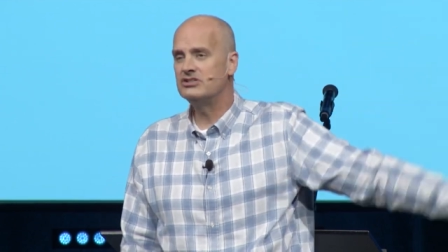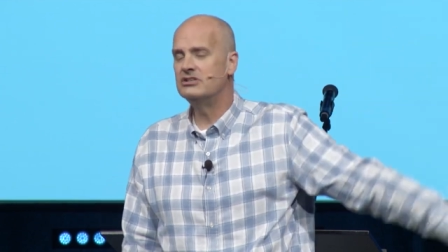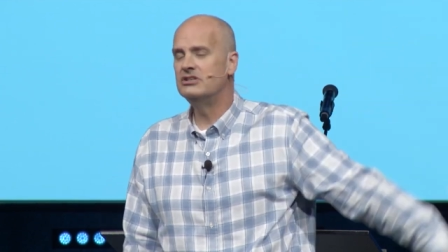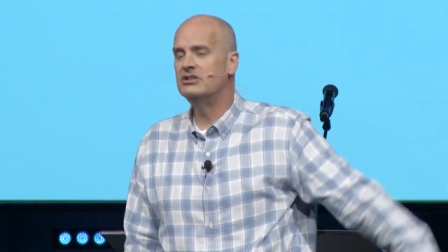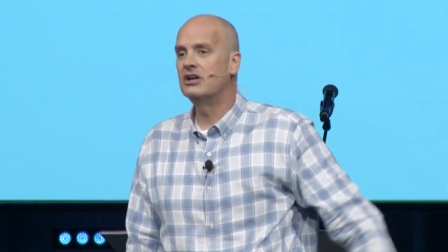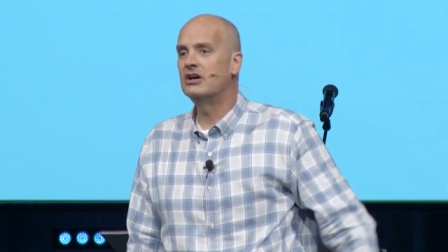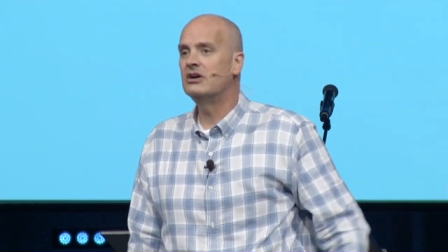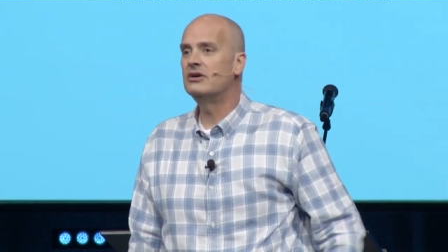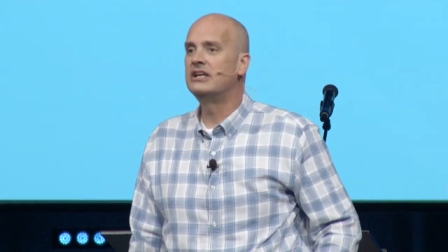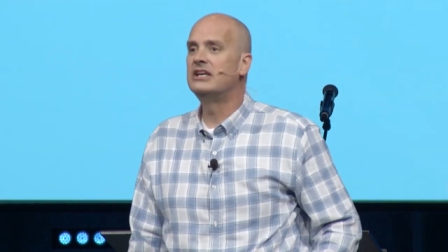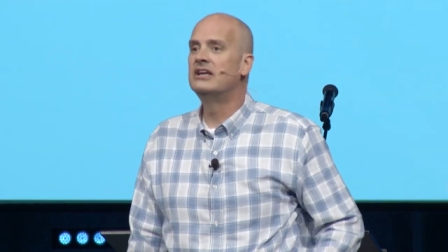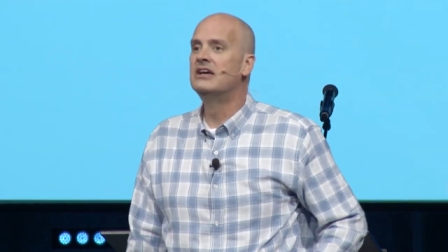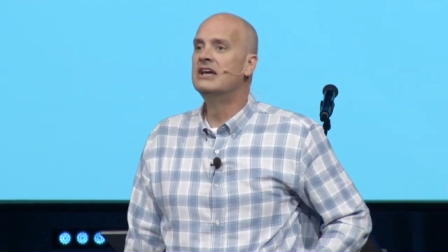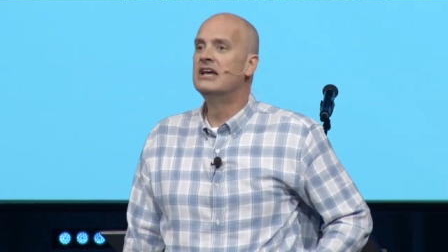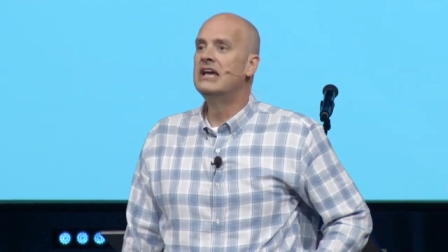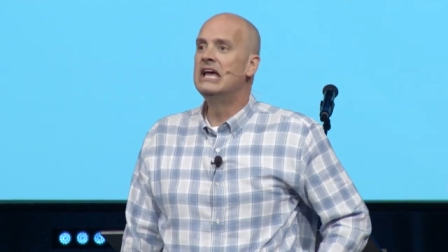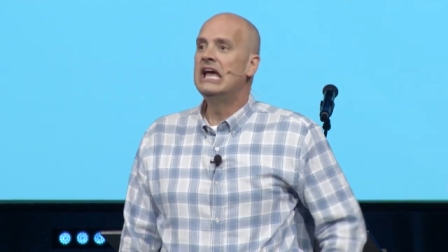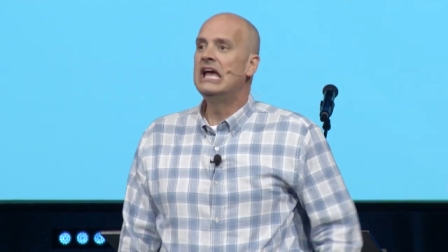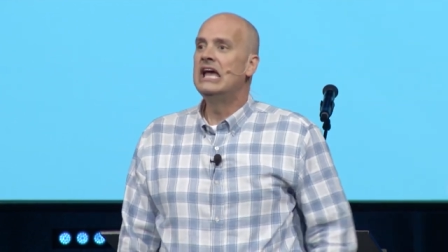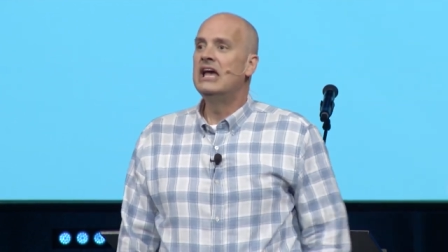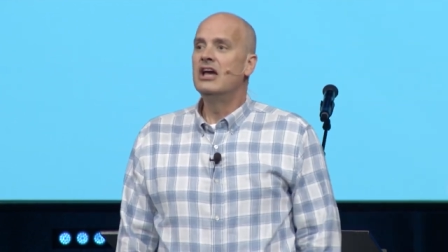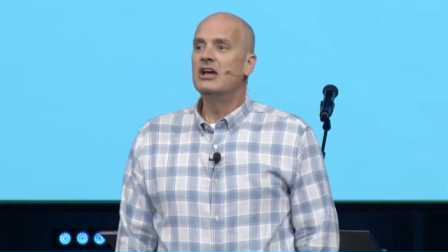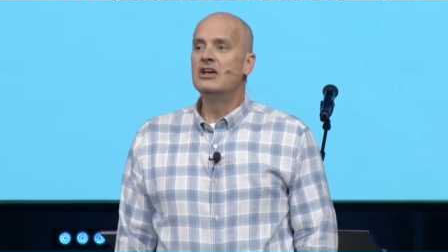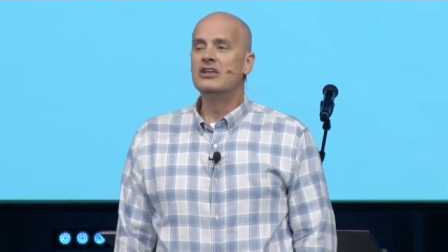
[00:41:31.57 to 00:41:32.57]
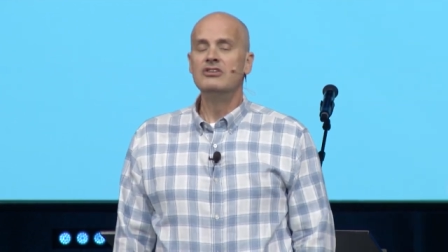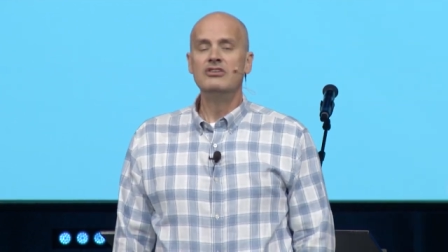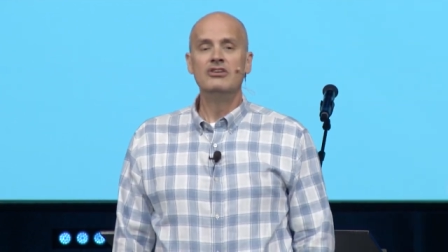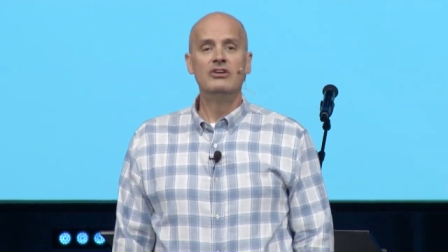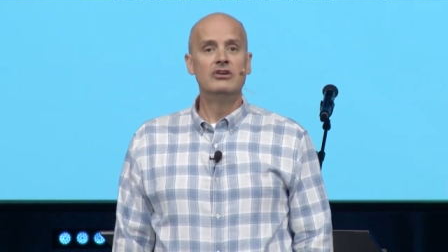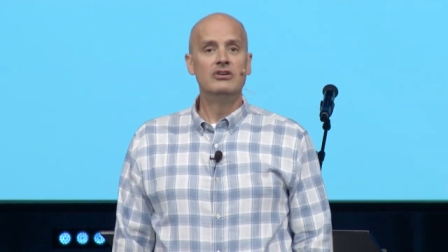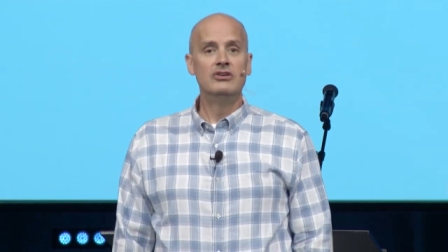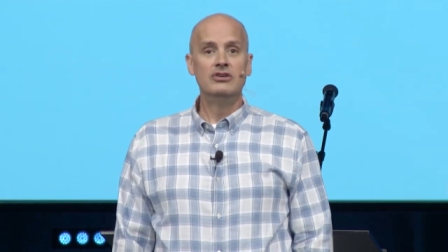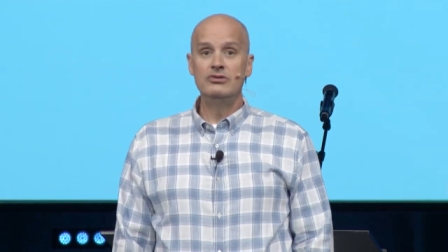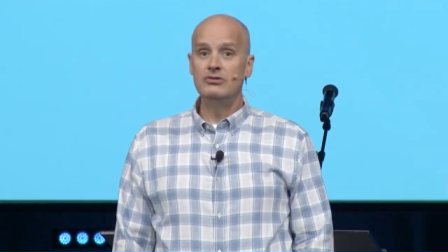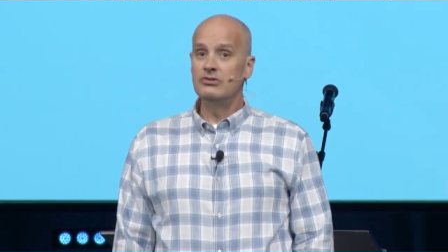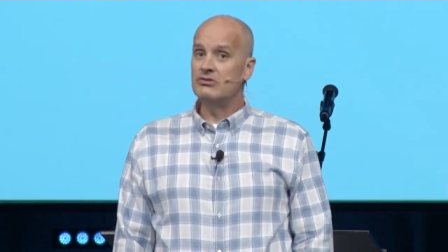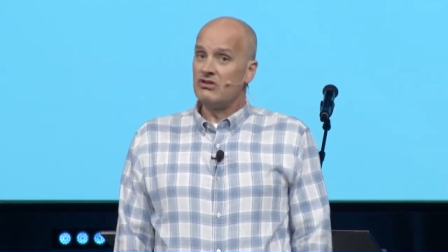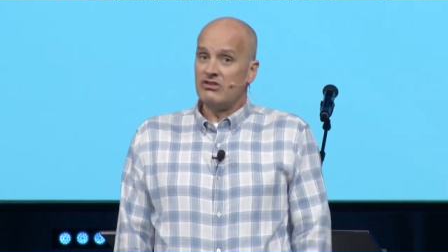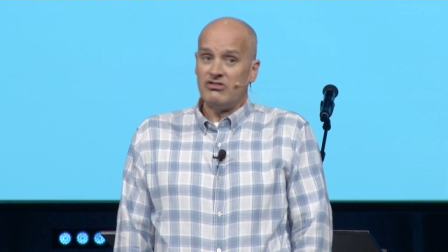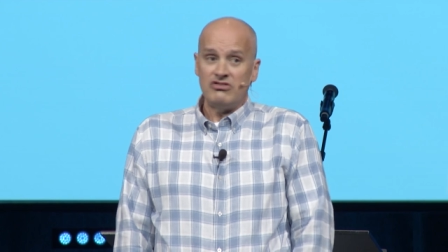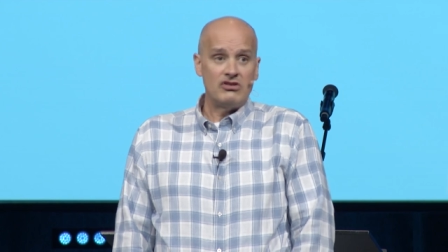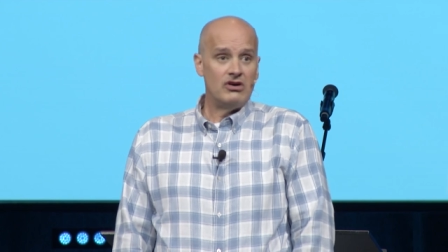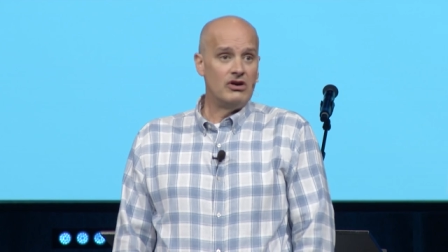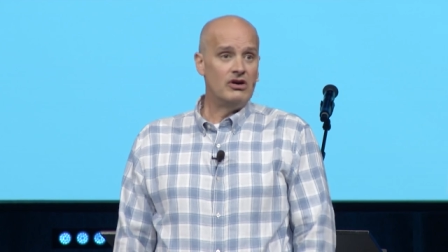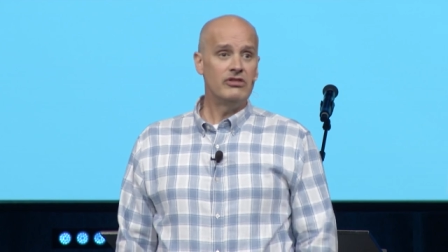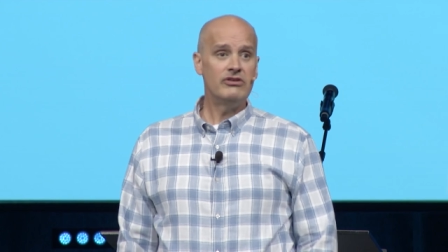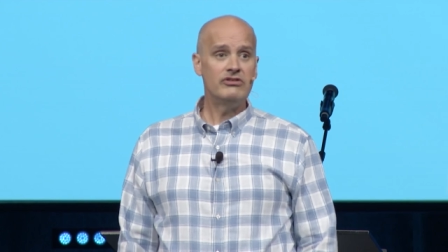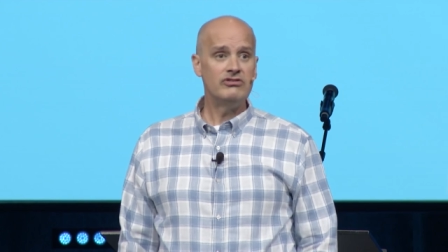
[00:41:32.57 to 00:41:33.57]
you know, and you just
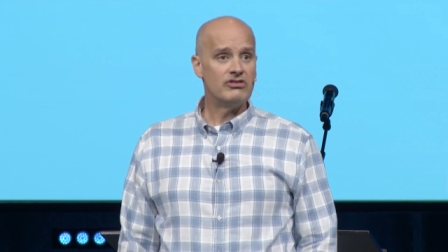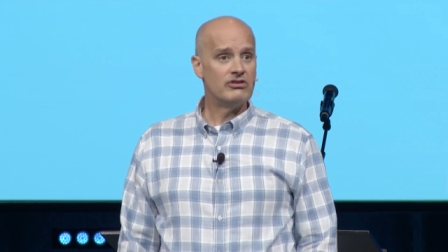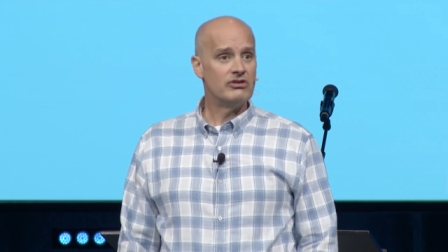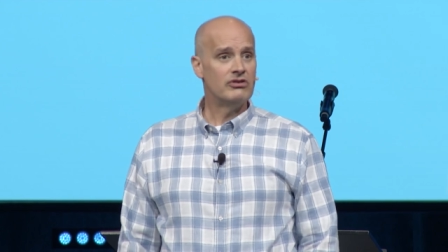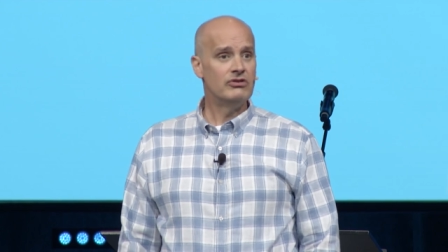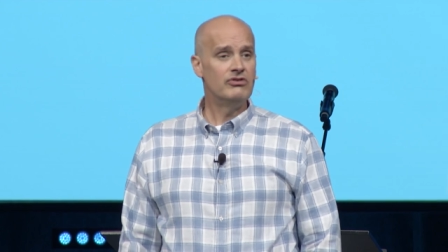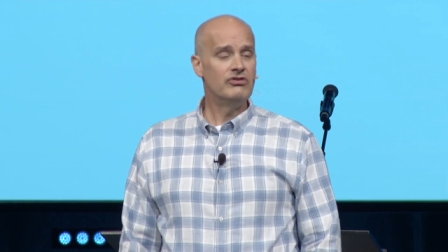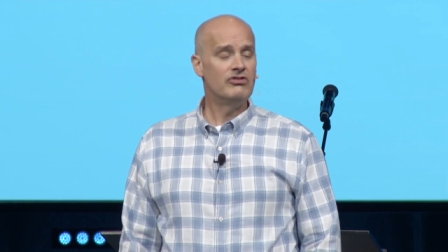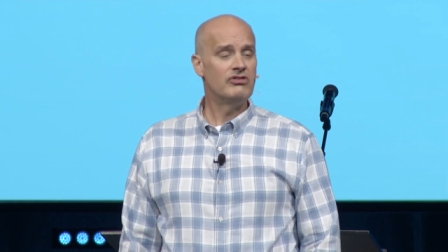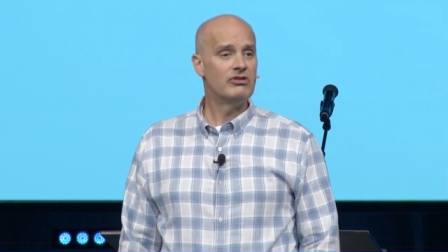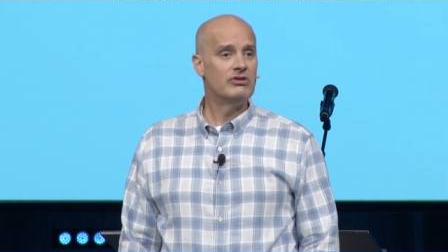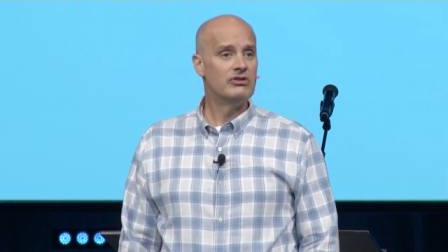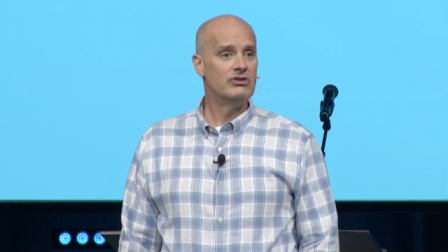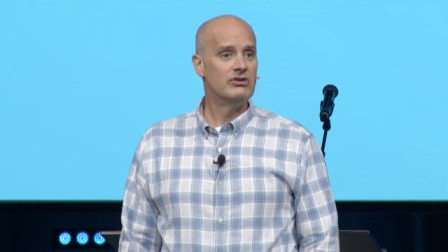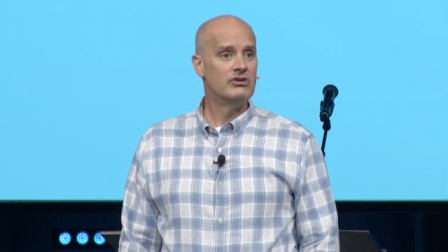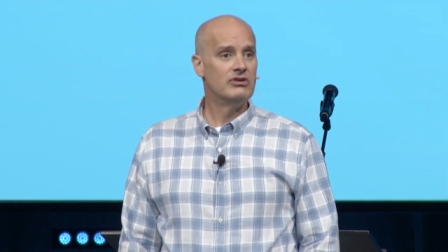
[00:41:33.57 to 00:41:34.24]
call the church,